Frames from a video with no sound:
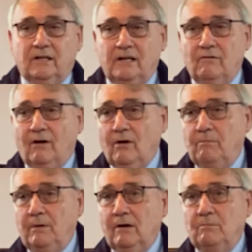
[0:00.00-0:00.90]
and he wrote
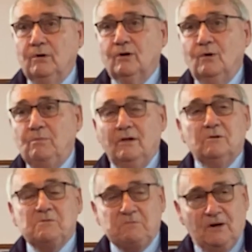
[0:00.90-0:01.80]
a book called
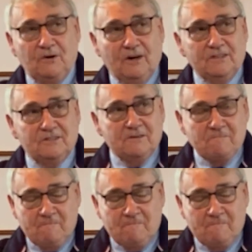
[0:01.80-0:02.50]
Pilgrim's Progress.